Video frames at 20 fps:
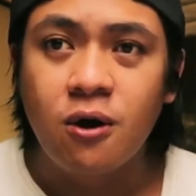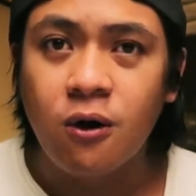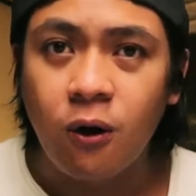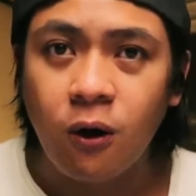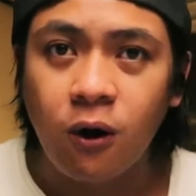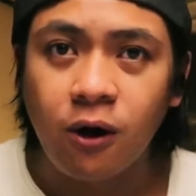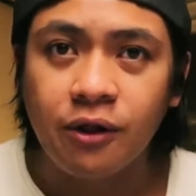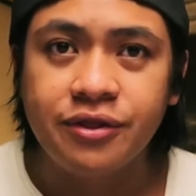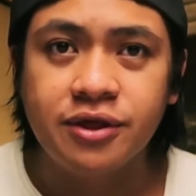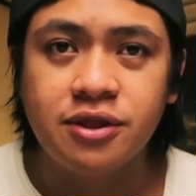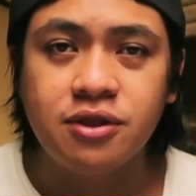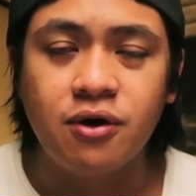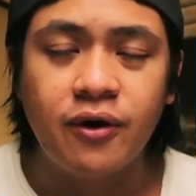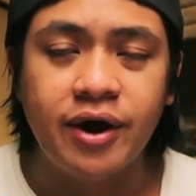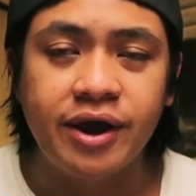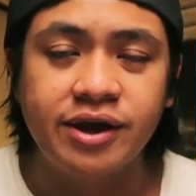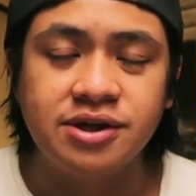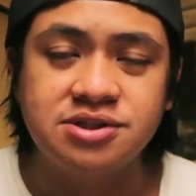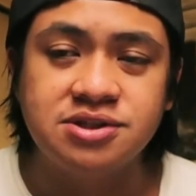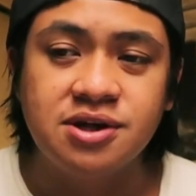all the
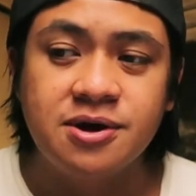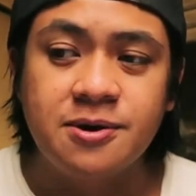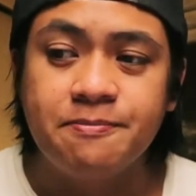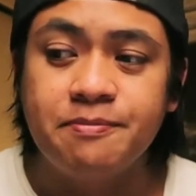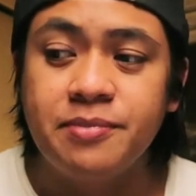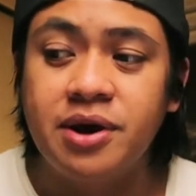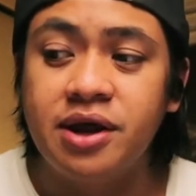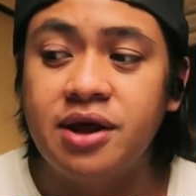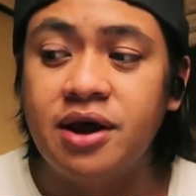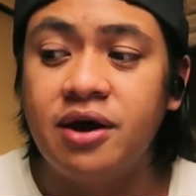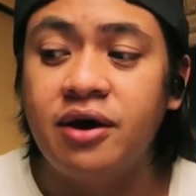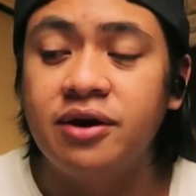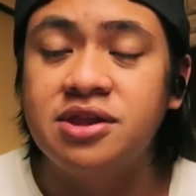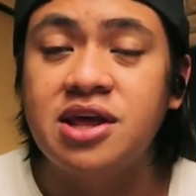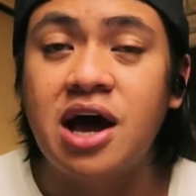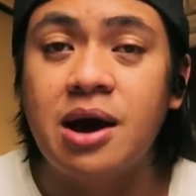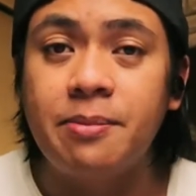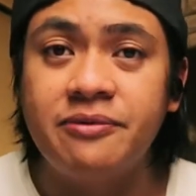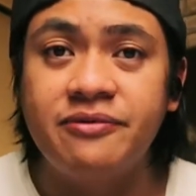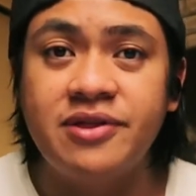noise. But on
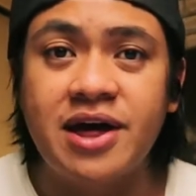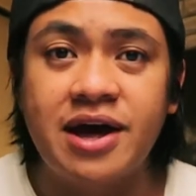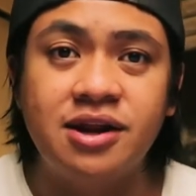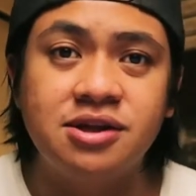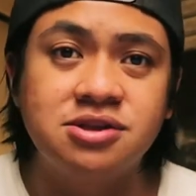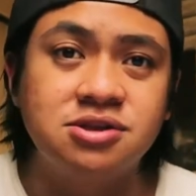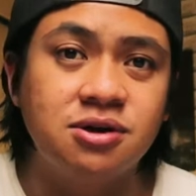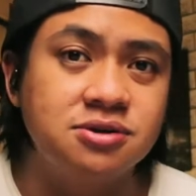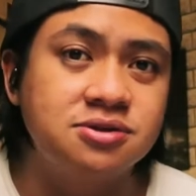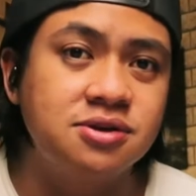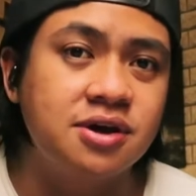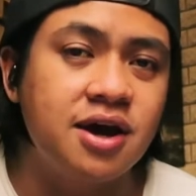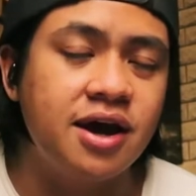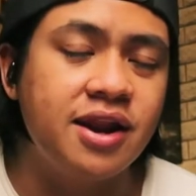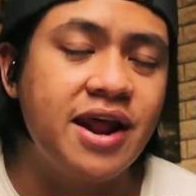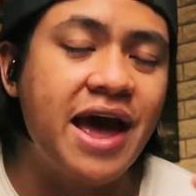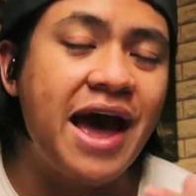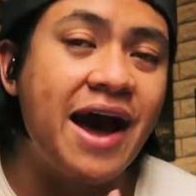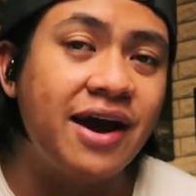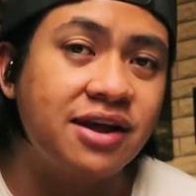top of that, it's also
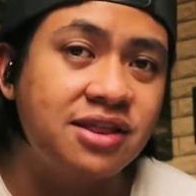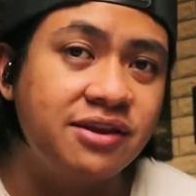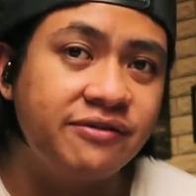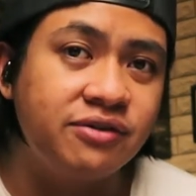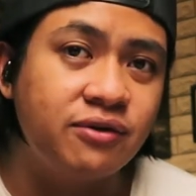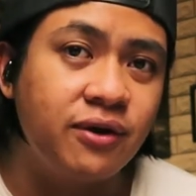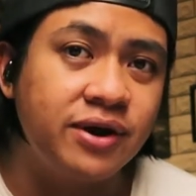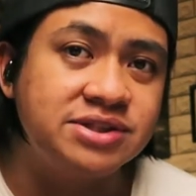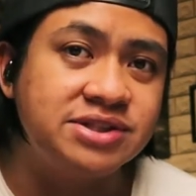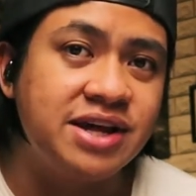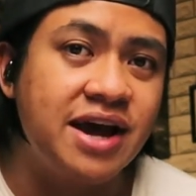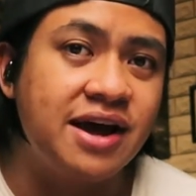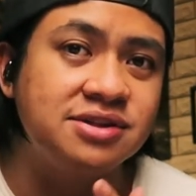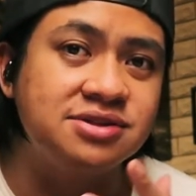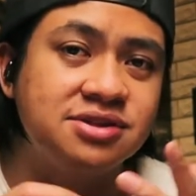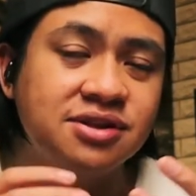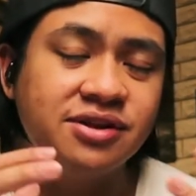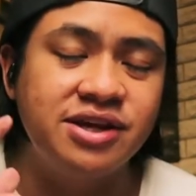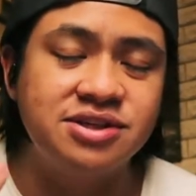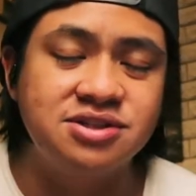got active noise
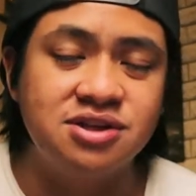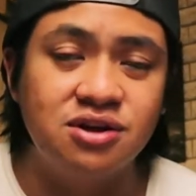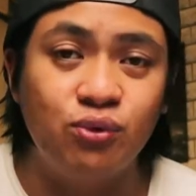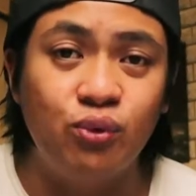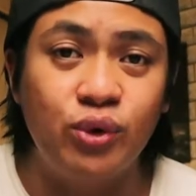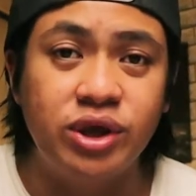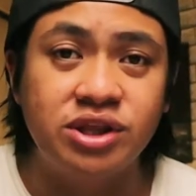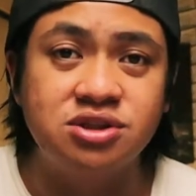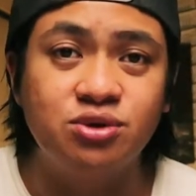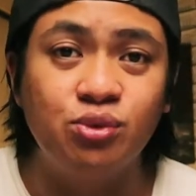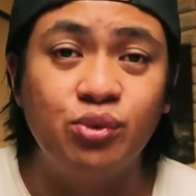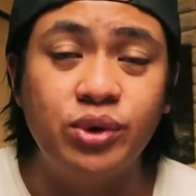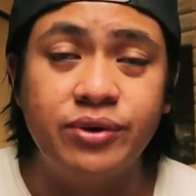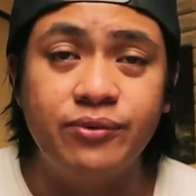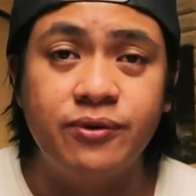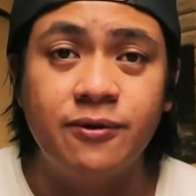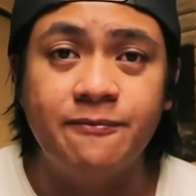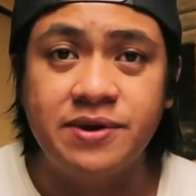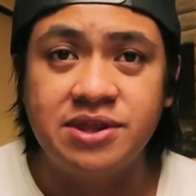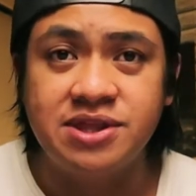cancellation, which we
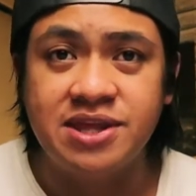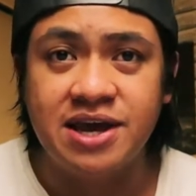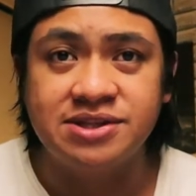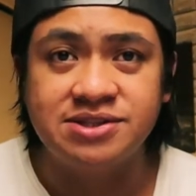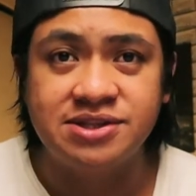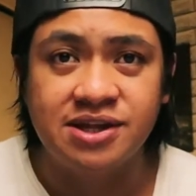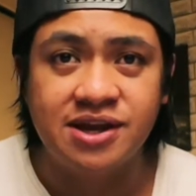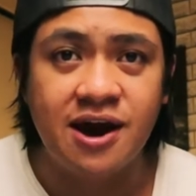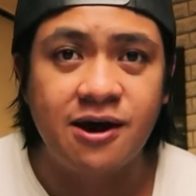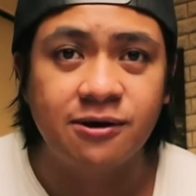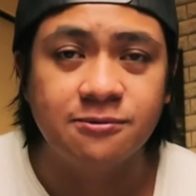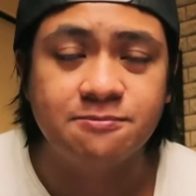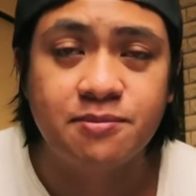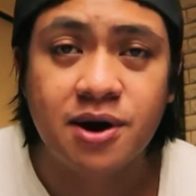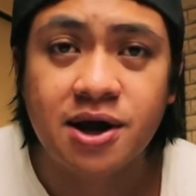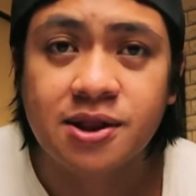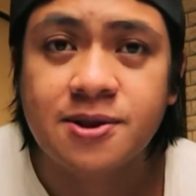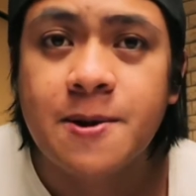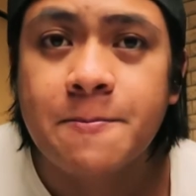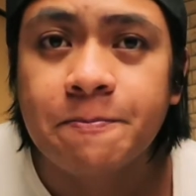will be testing out.
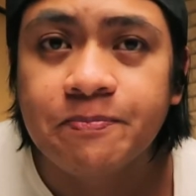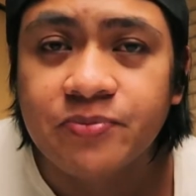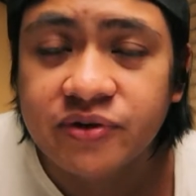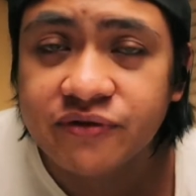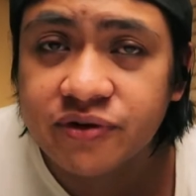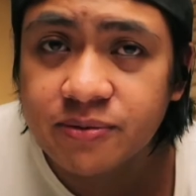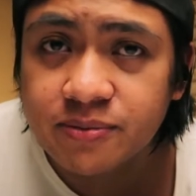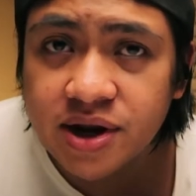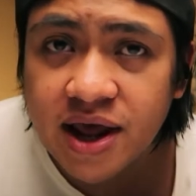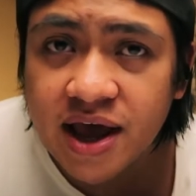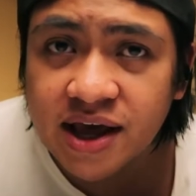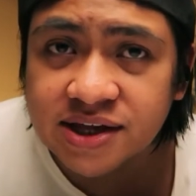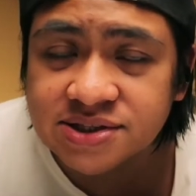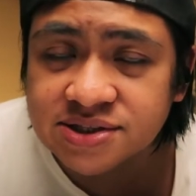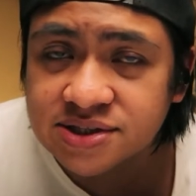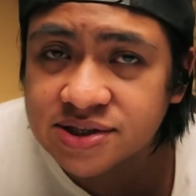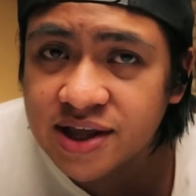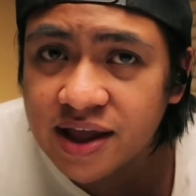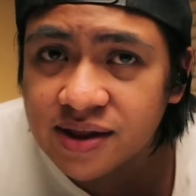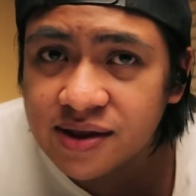But from an
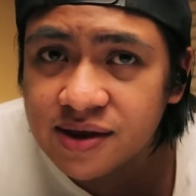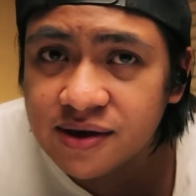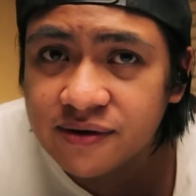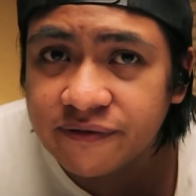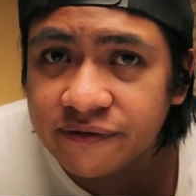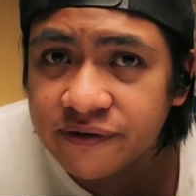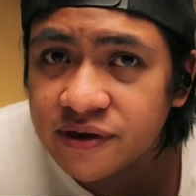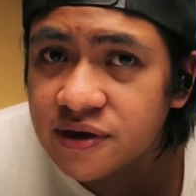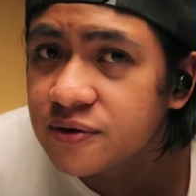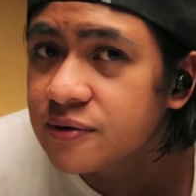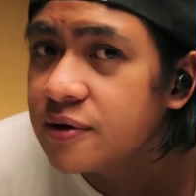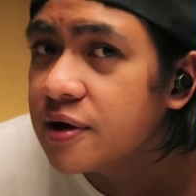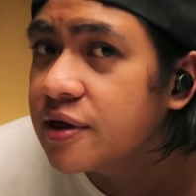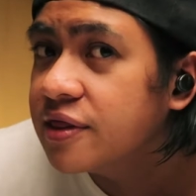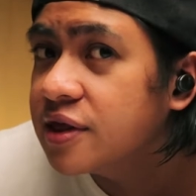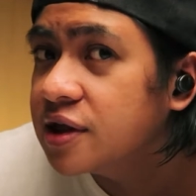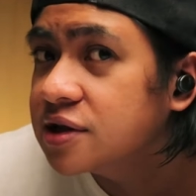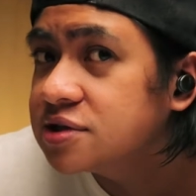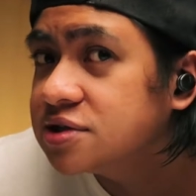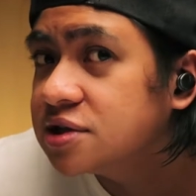aesthetic view,
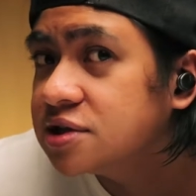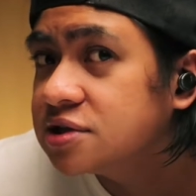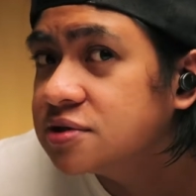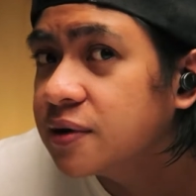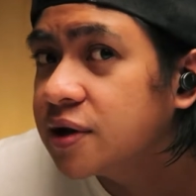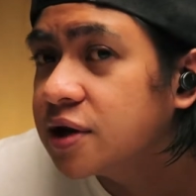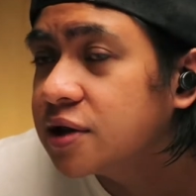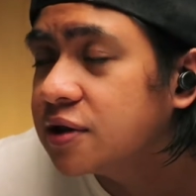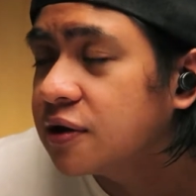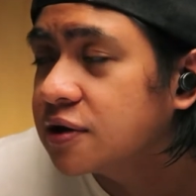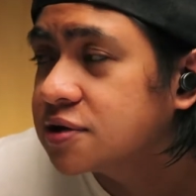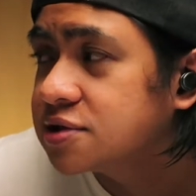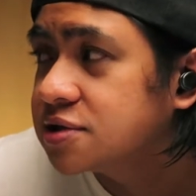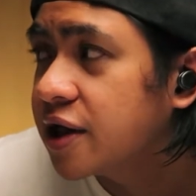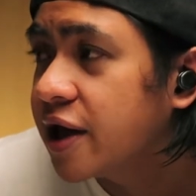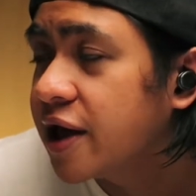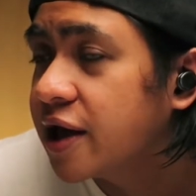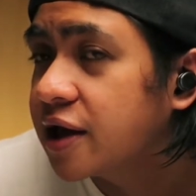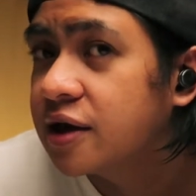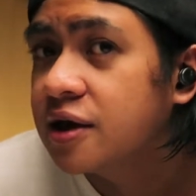this is what it looks
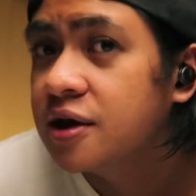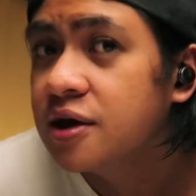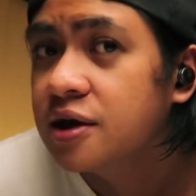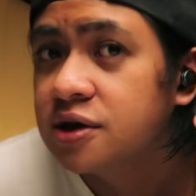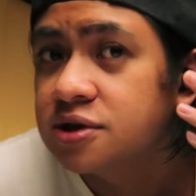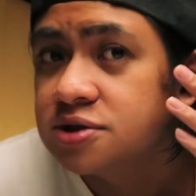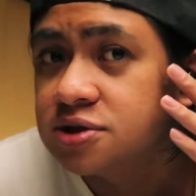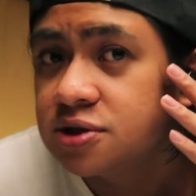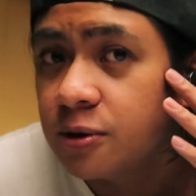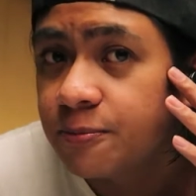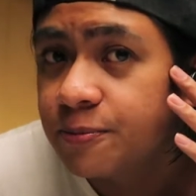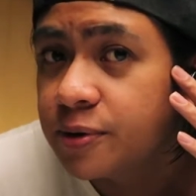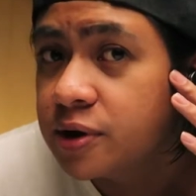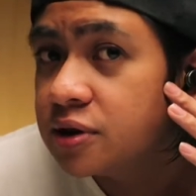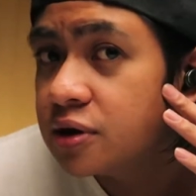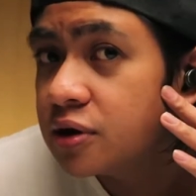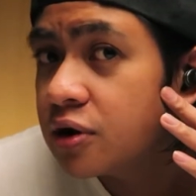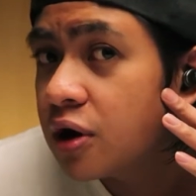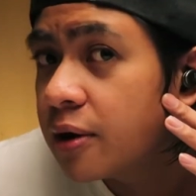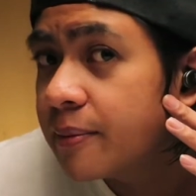like. So put
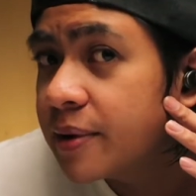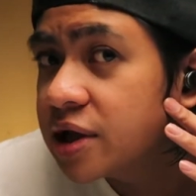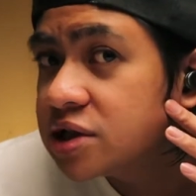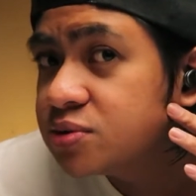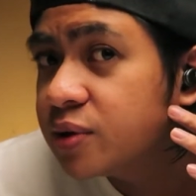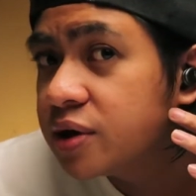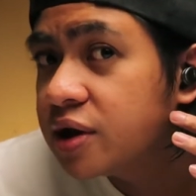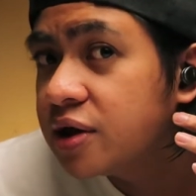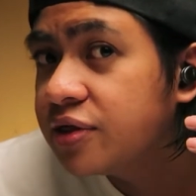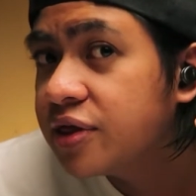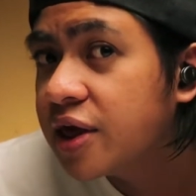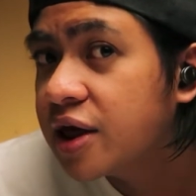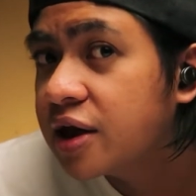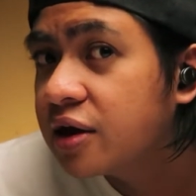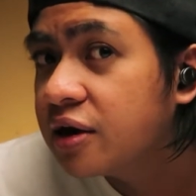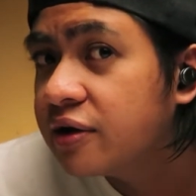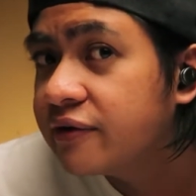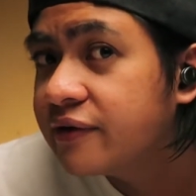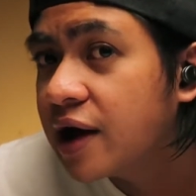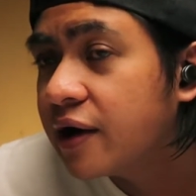in the comments what do you think
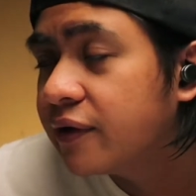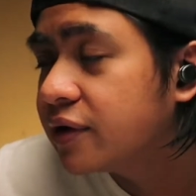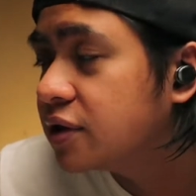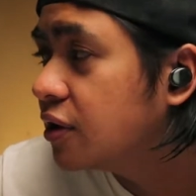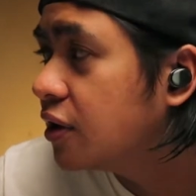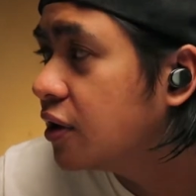of how it